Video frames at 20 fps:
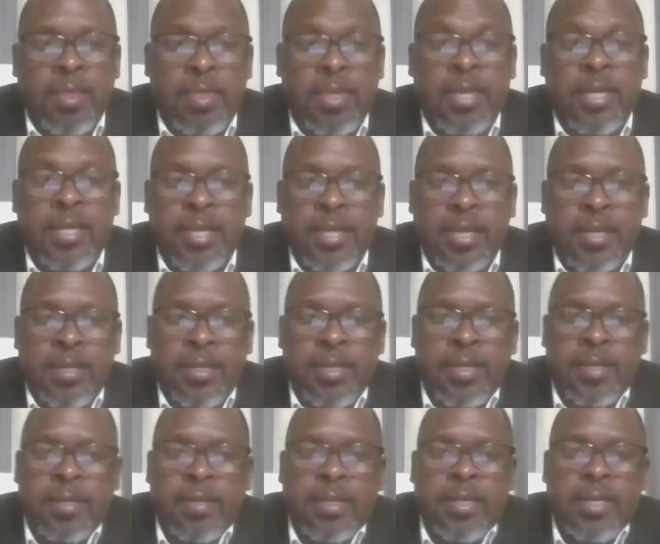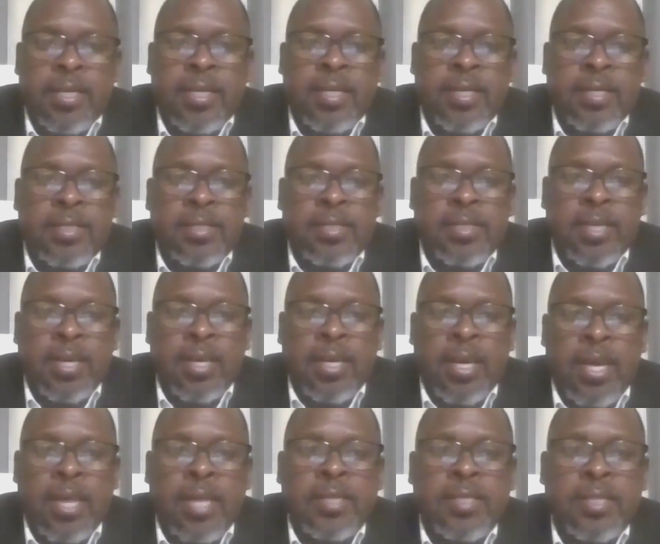The third area is
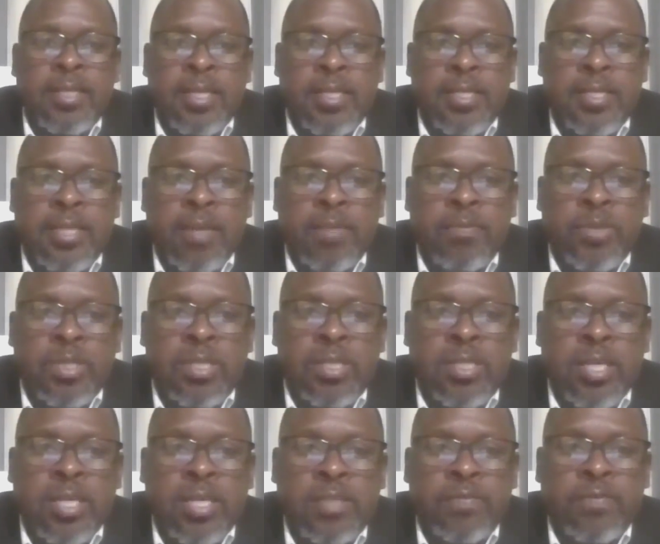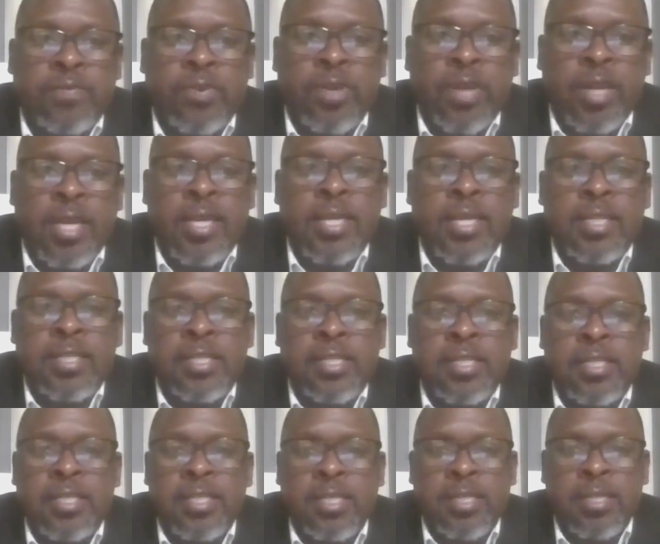uh, LTSM, which stands for Learner
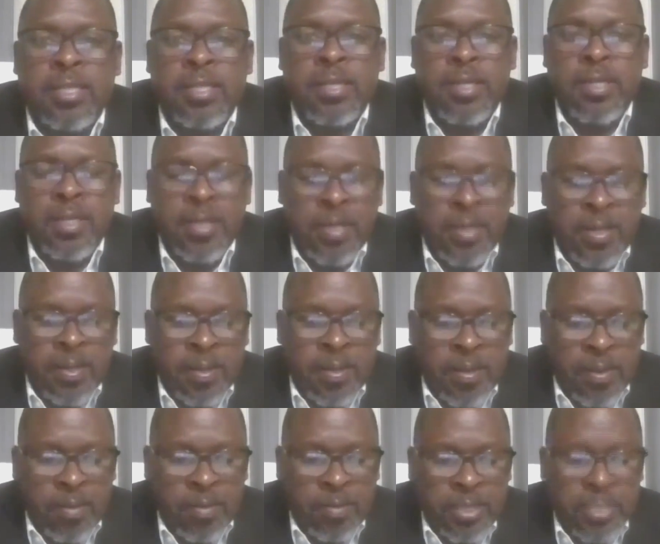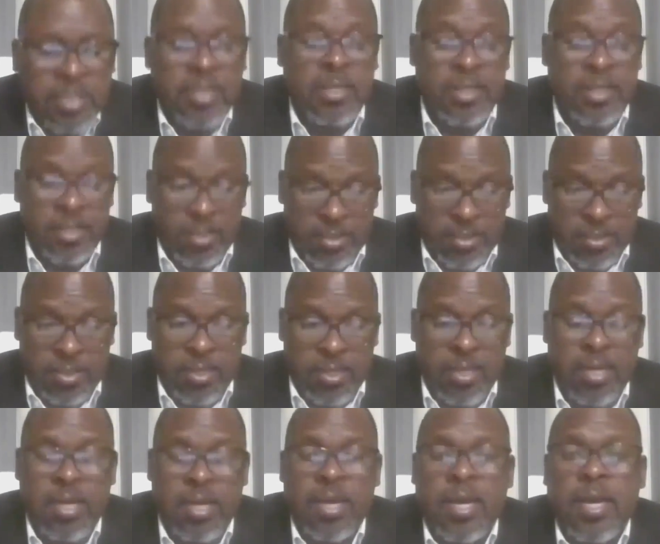Teacher uh,
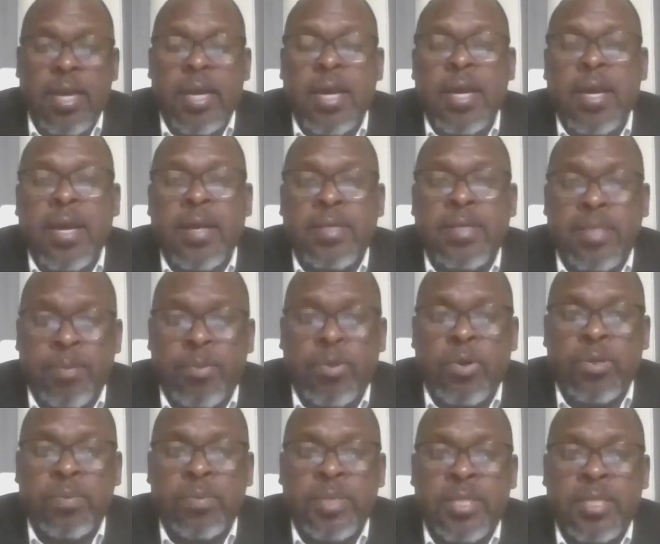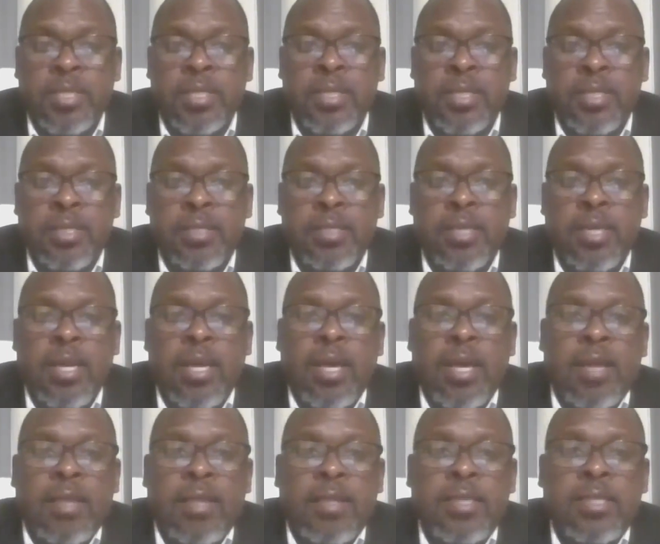Materials, uh, Support Materials.
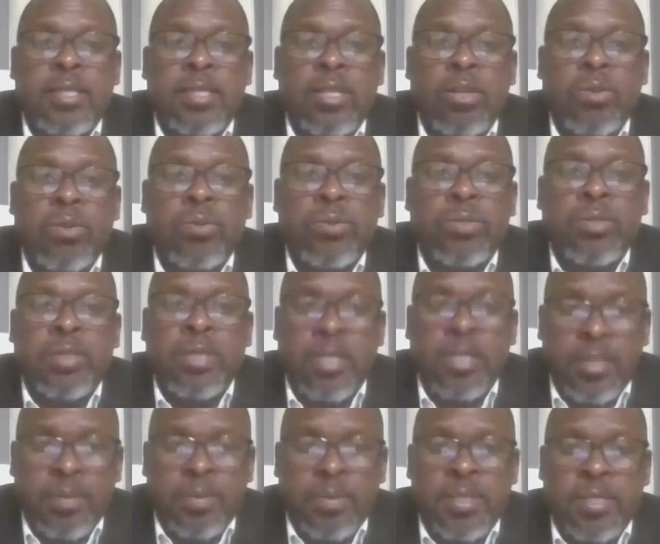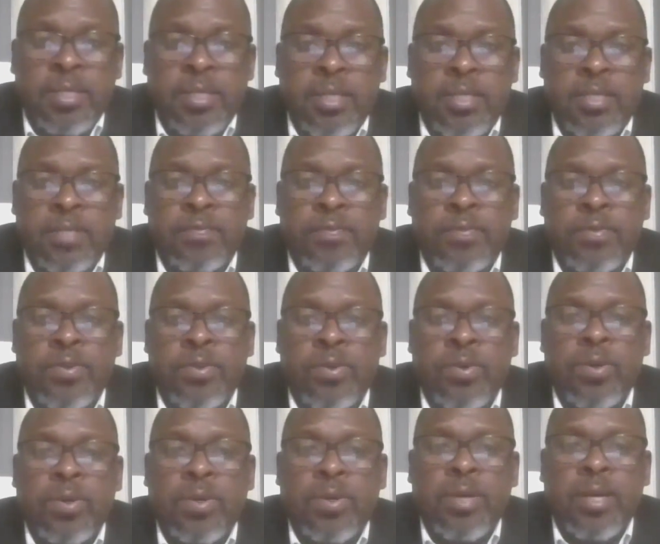This includes reading materials
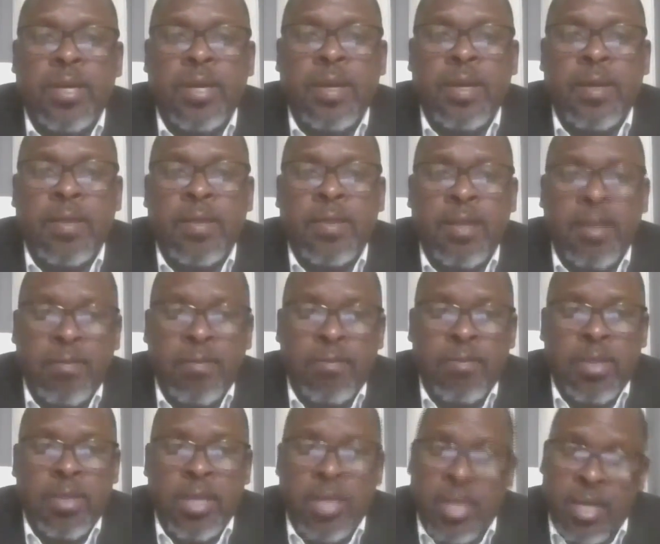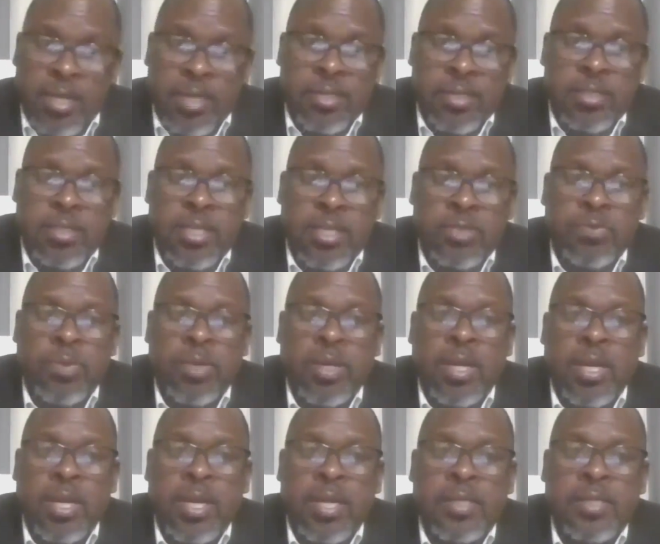for uh, the, the learners as
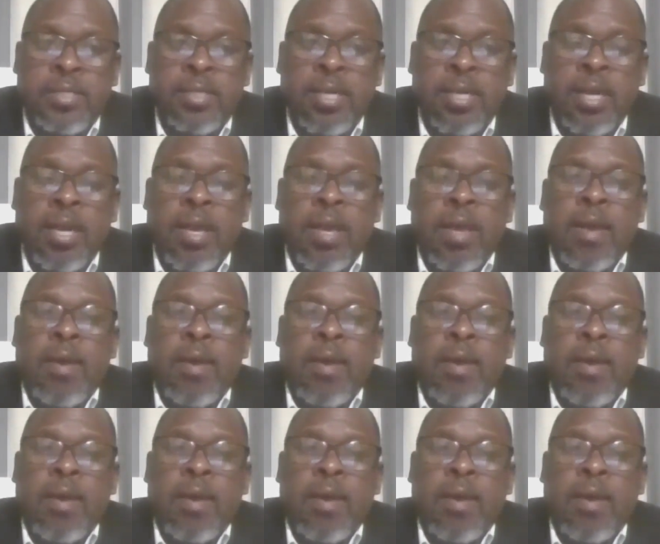well as